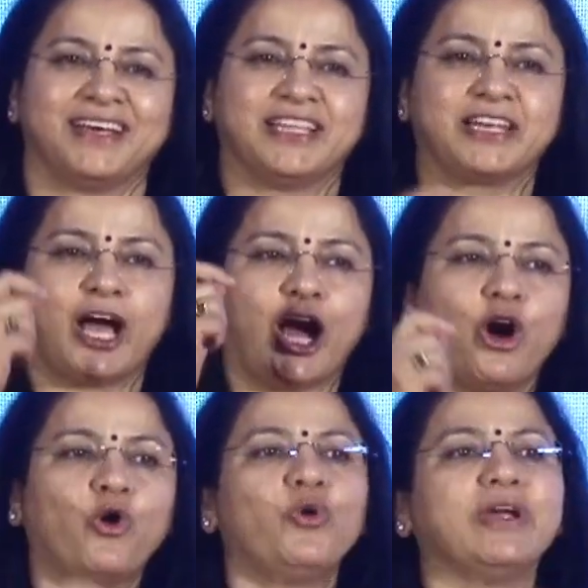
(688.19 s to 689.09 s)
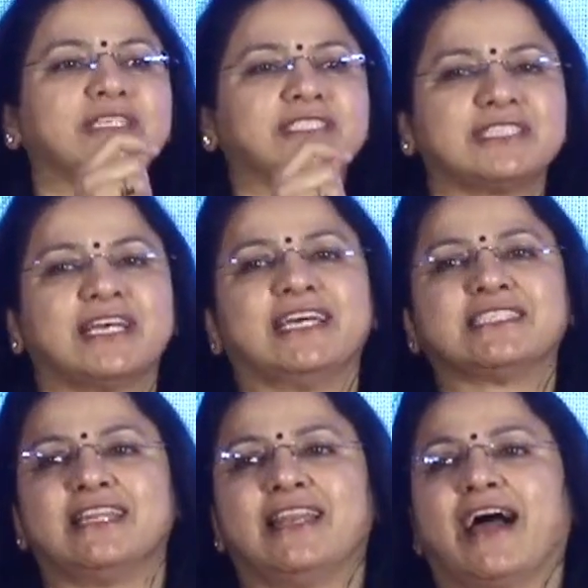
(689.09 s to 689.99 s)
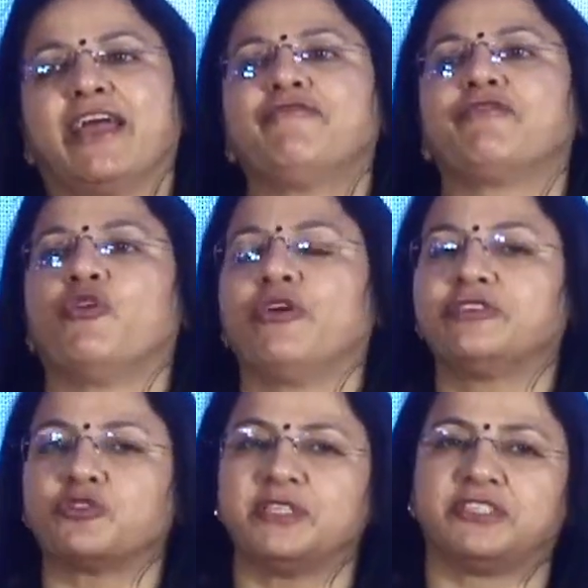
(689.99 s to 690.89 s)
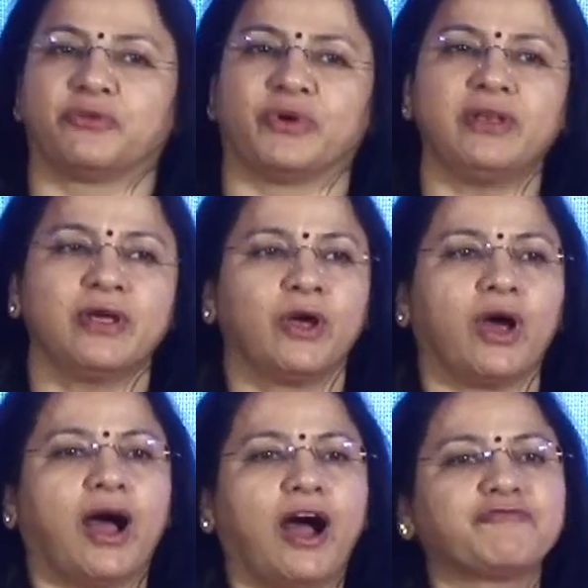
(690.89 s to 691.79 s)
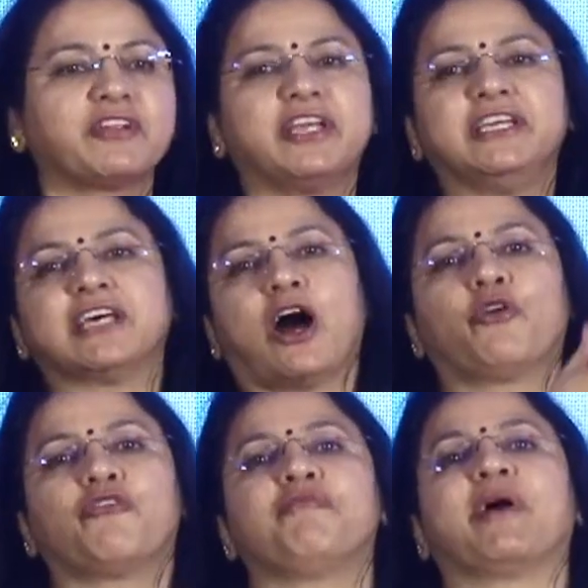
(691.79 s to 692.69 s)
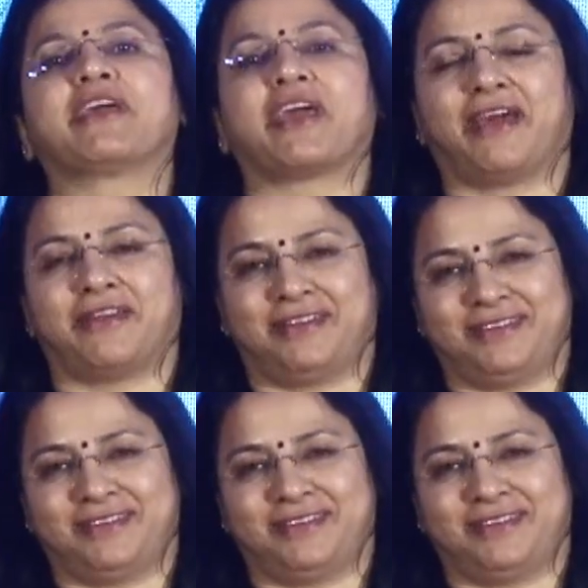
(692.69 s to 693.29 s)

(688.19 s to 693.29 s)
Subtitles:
That how is his life going to be driven after he's out of my care,